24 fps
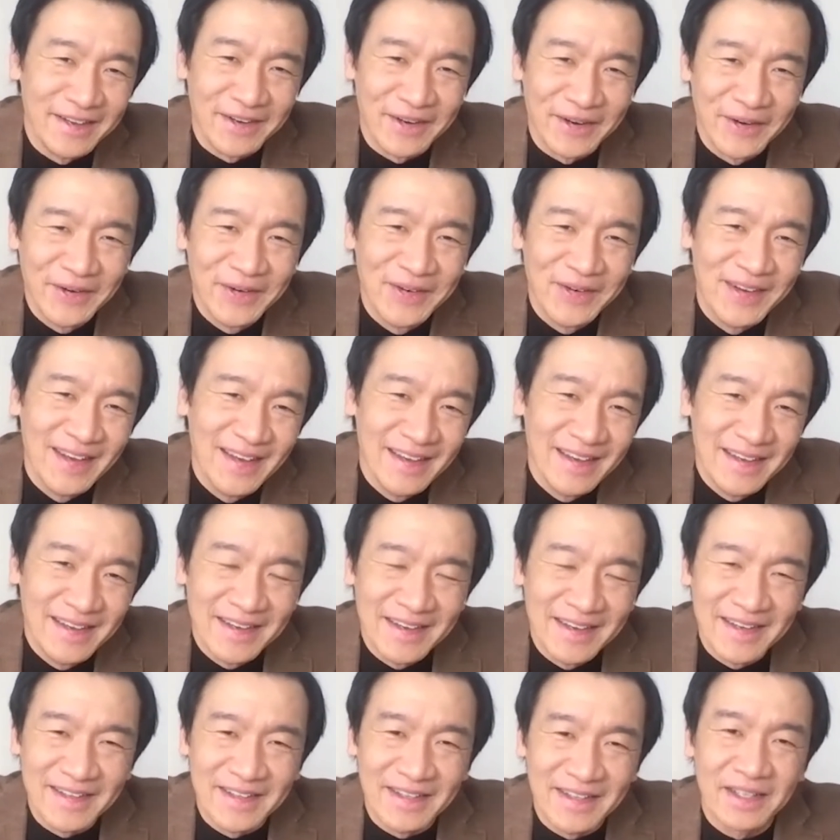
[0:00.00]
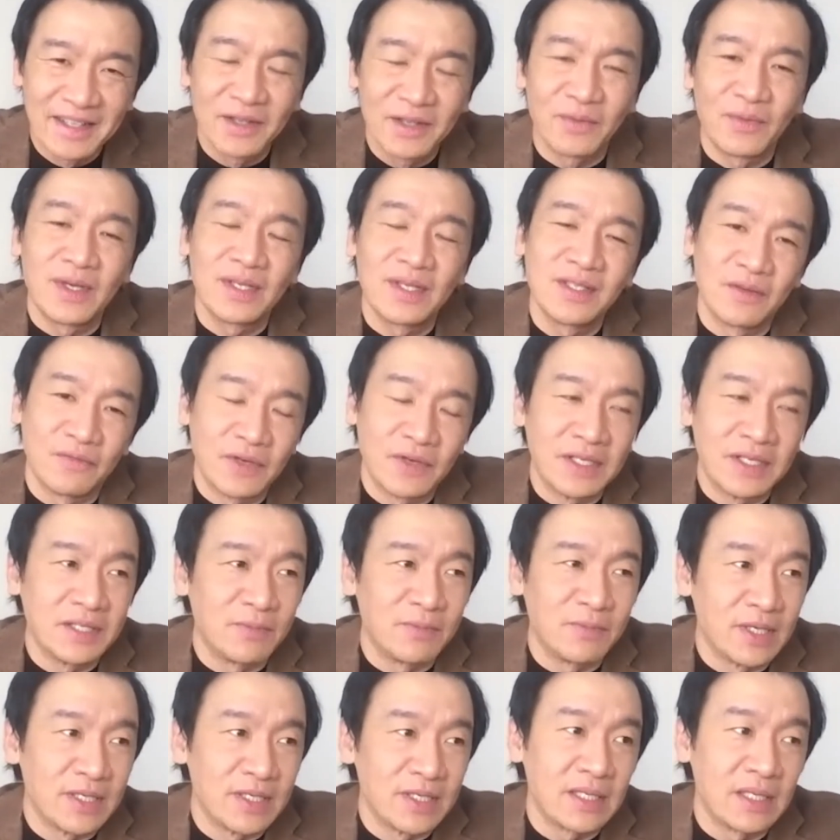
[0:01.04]
you know, and then the rest of it
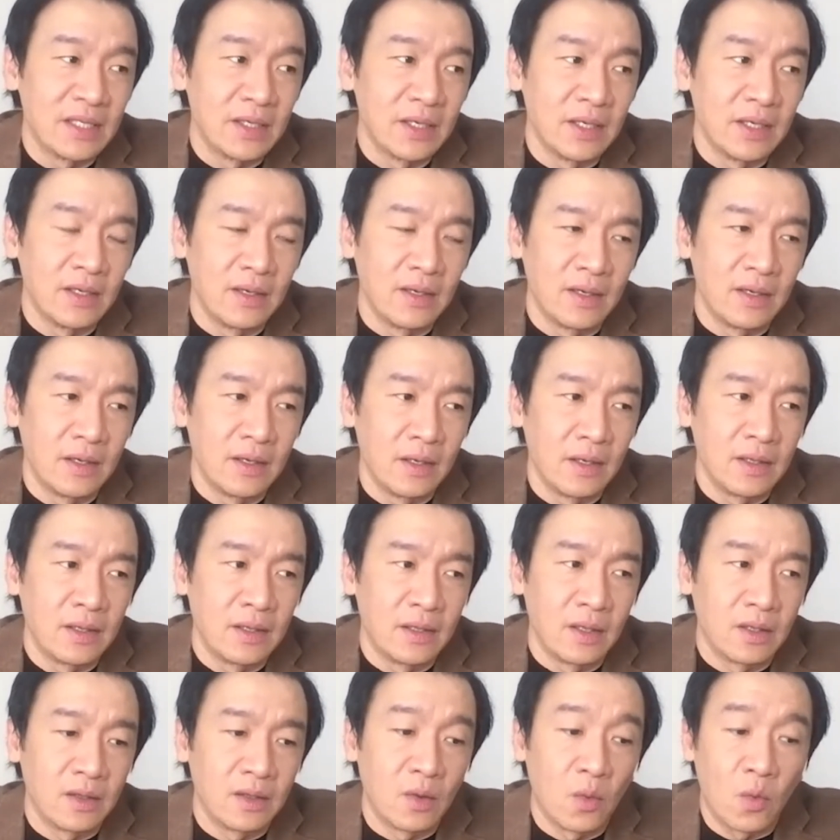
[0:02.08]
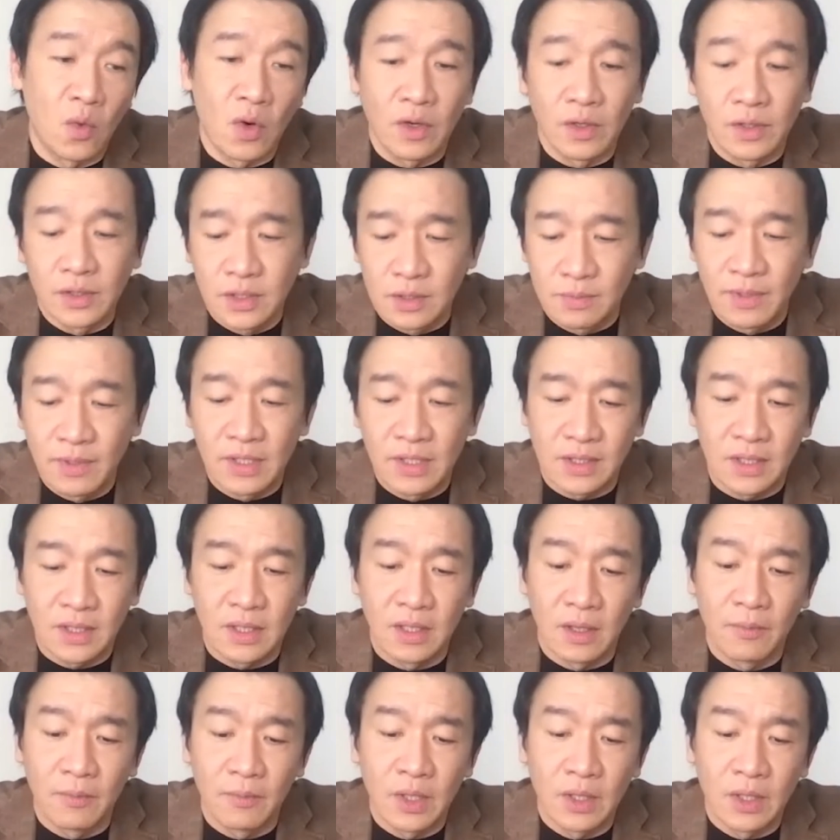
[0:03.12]
is basically the, the words
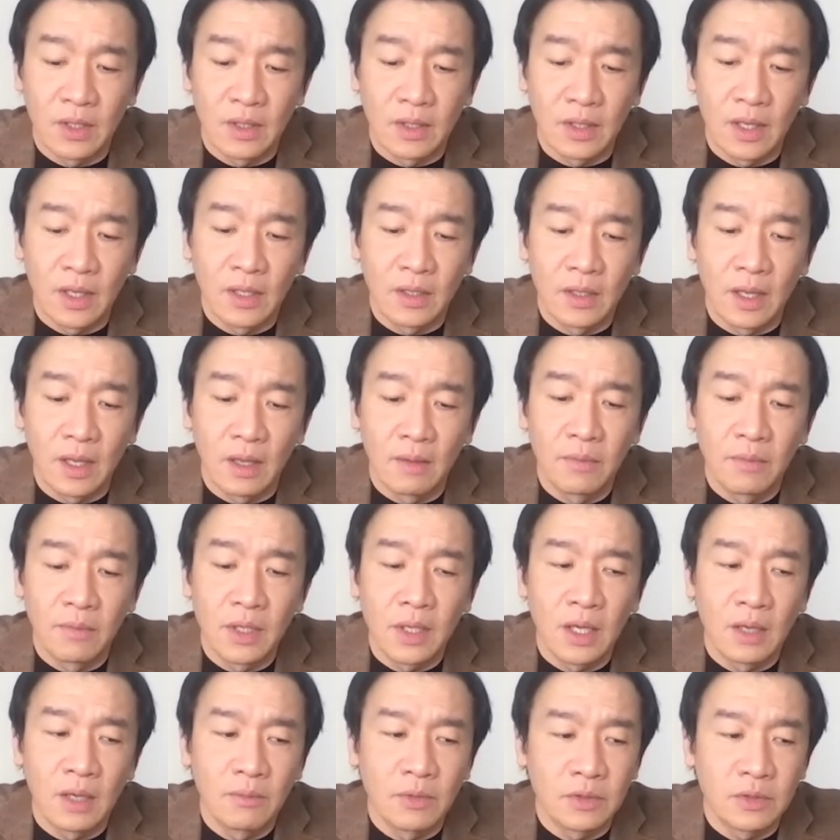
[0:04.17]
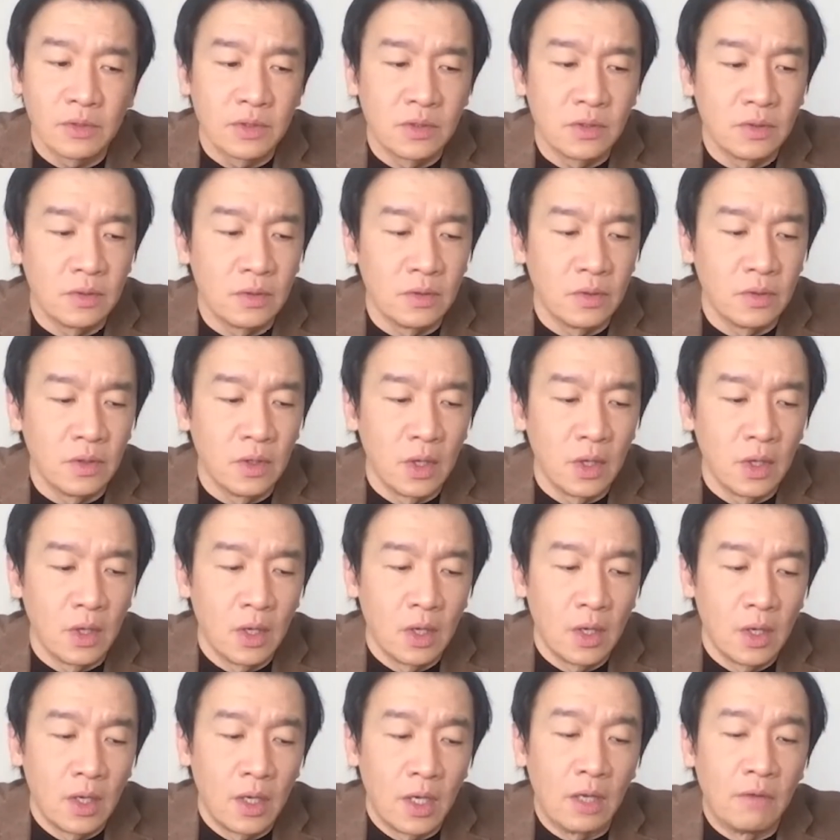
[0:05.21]
basically. I mean, and and, and being able to
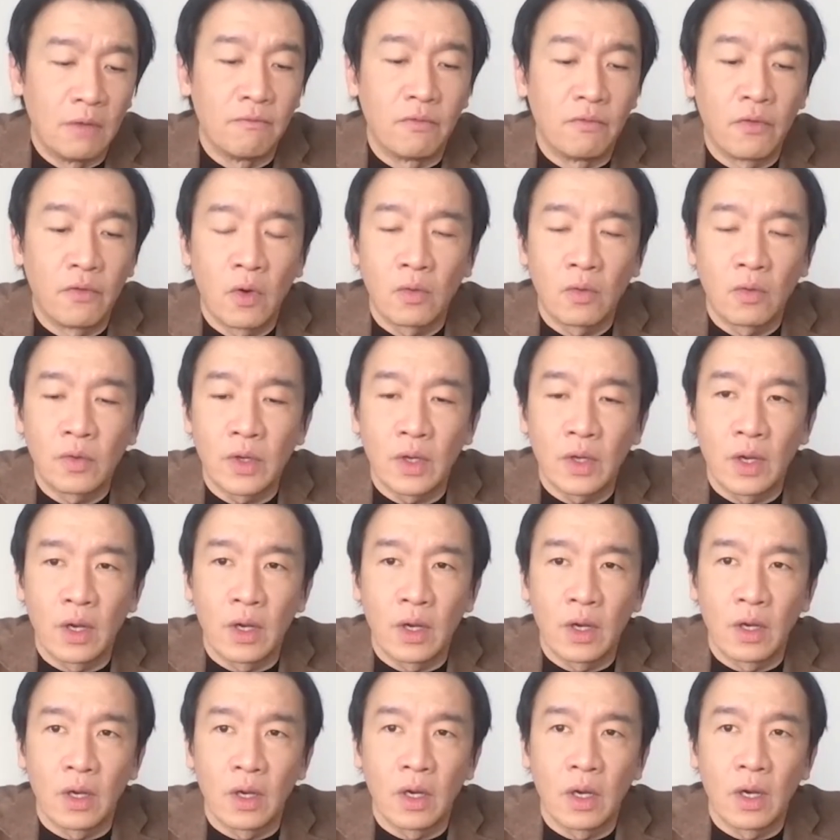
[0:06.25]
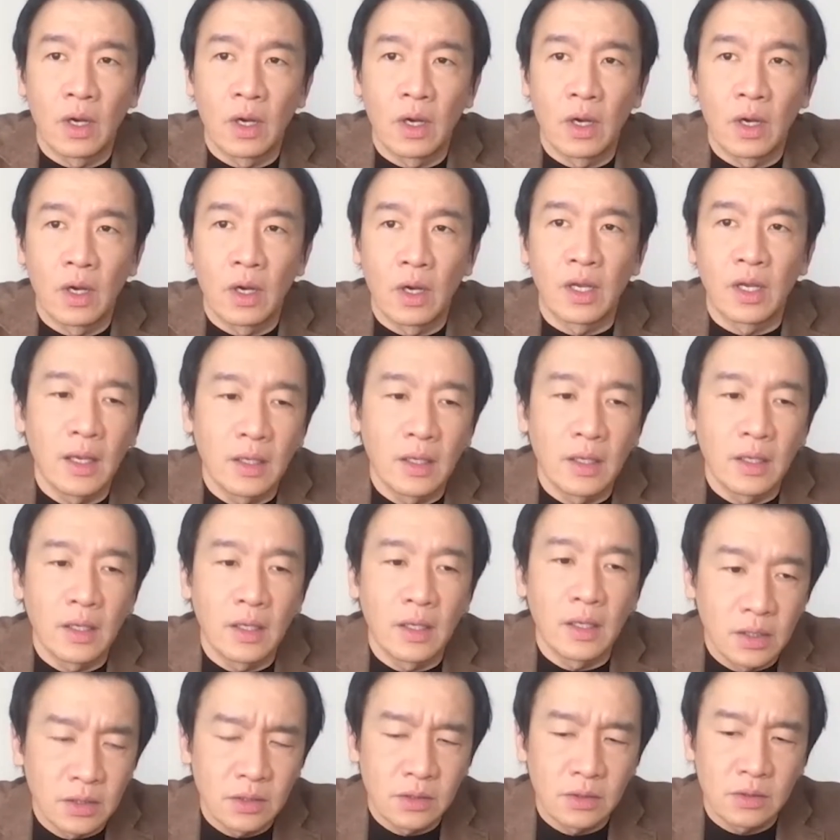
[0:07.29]
invoke uh, a
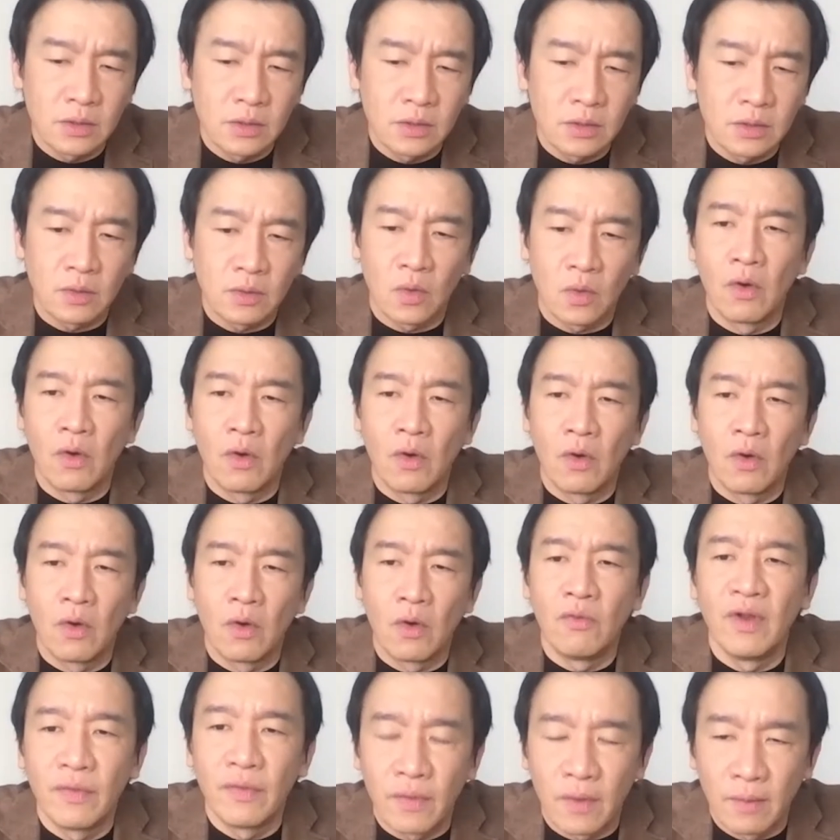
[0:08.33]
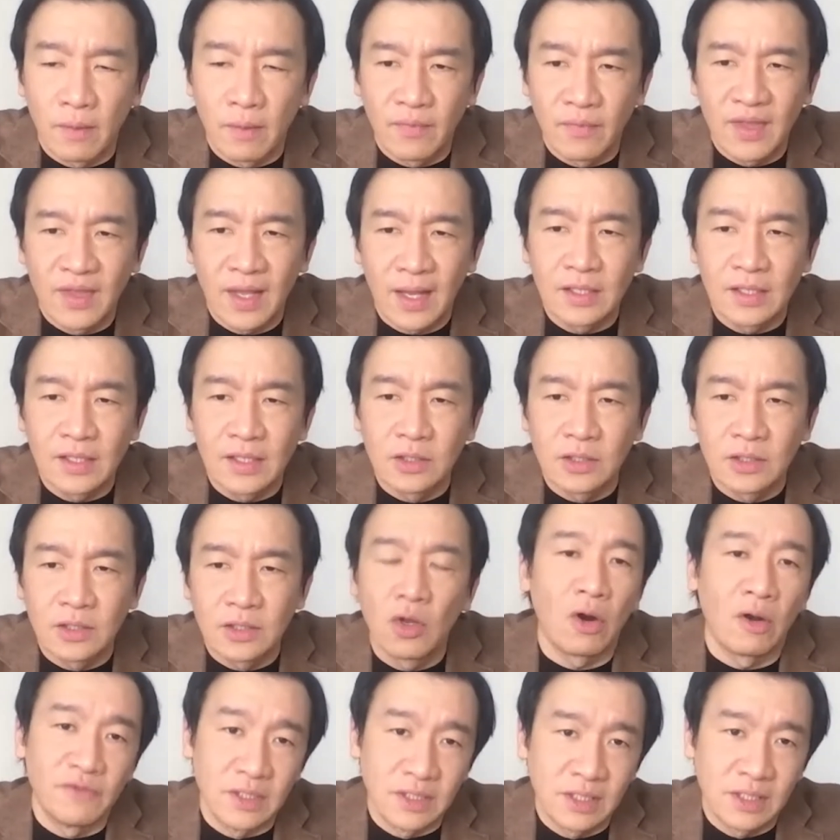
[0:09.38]
cadence or a rhythm that
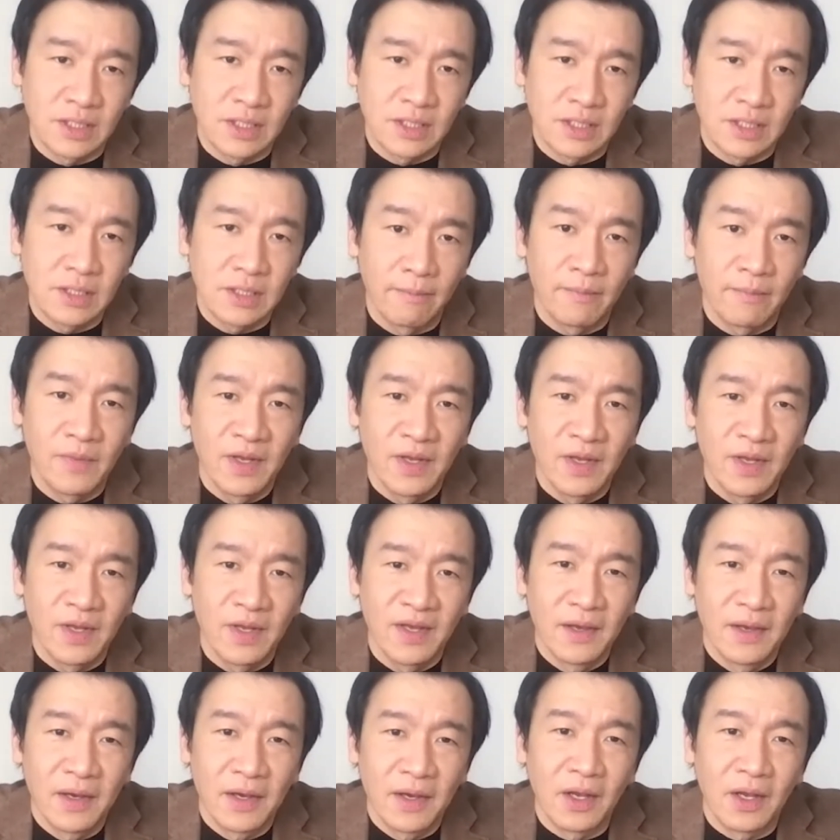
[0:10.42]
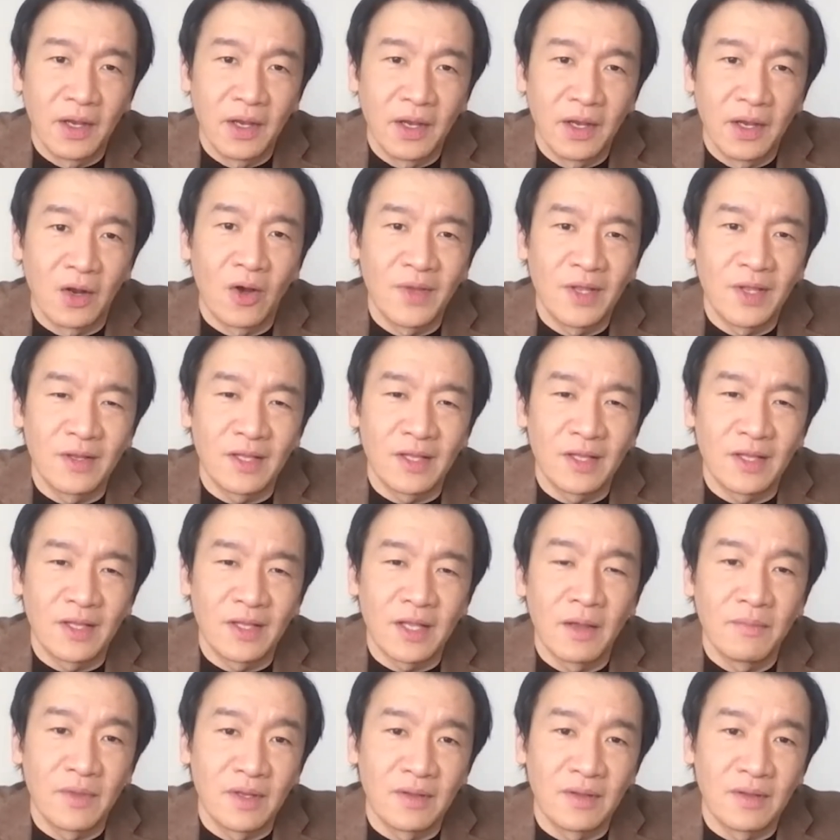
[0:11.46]
is not of this time you know i mean
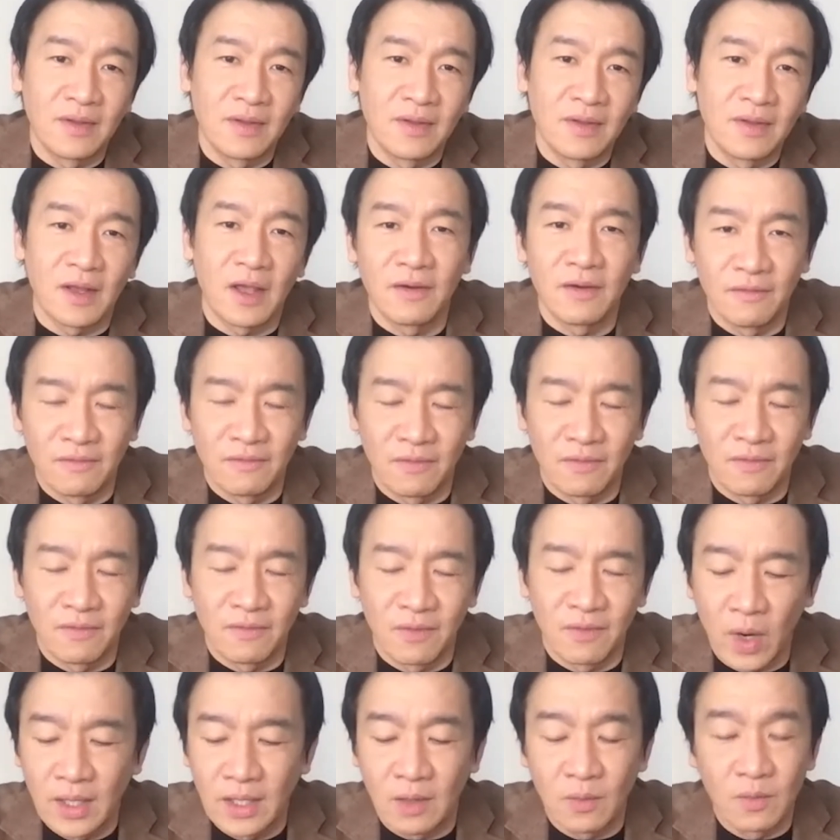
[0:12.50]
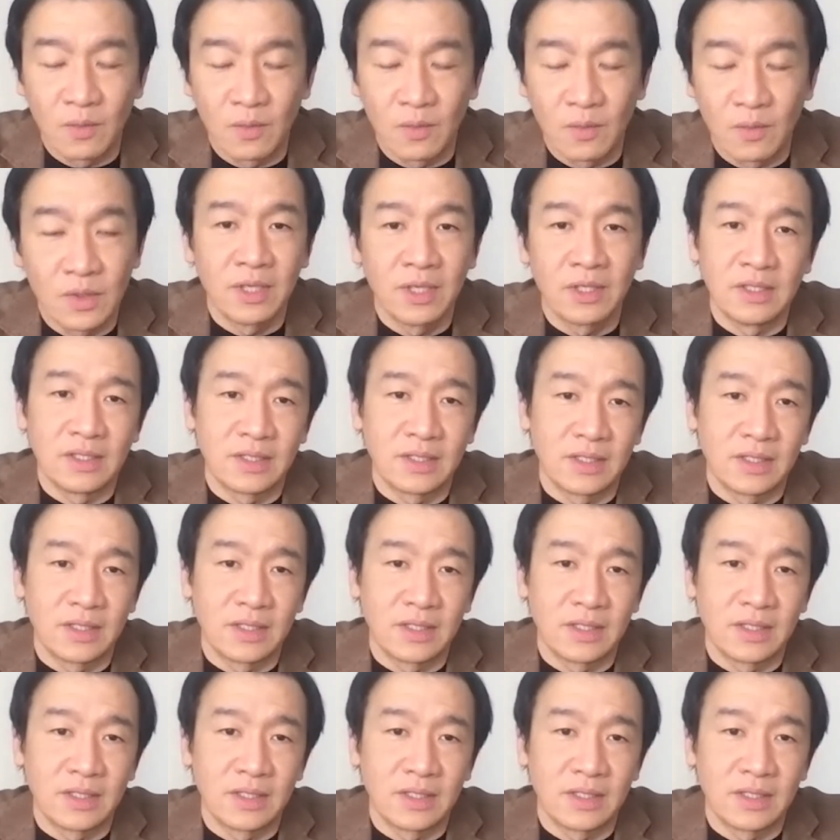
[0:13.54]
the time the, the kind of way that we speak